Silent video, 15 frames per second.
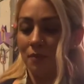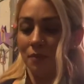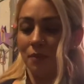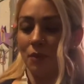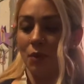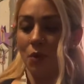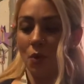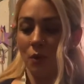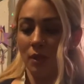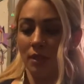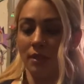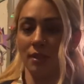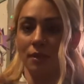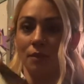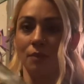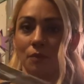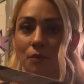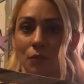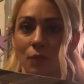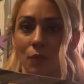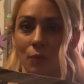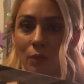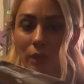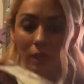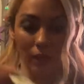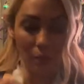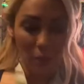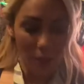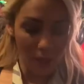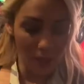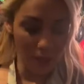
notice the wrinkly parts